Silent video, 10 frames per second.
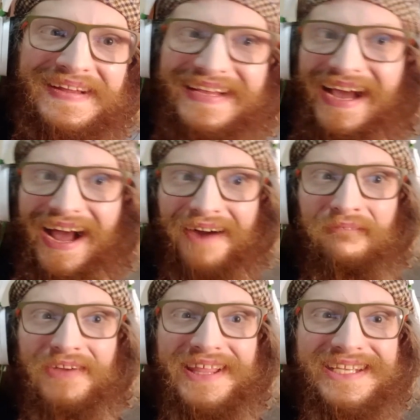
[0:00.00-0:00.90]
yeah, I'm
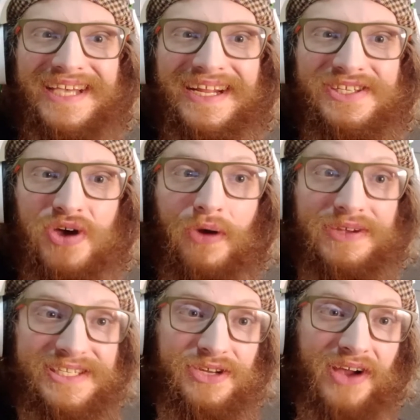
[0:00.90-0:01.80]
really excited. So I will
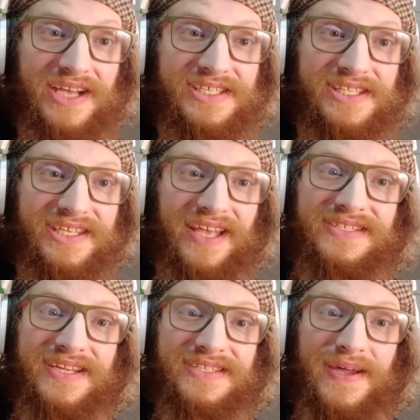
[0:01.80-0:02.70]
see you guys at the taste
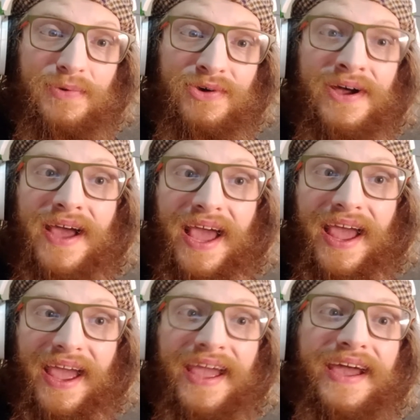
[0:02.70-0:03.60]
test table,
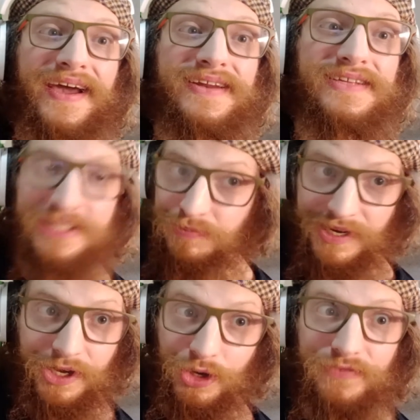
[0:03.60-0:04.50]
and it's
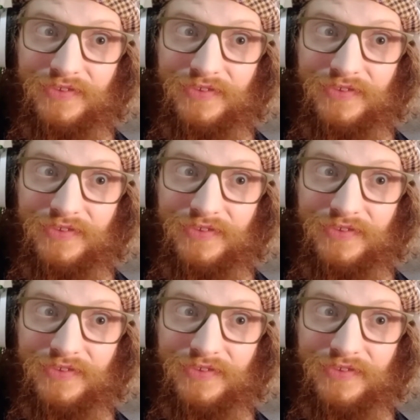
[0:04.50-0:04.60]
been a good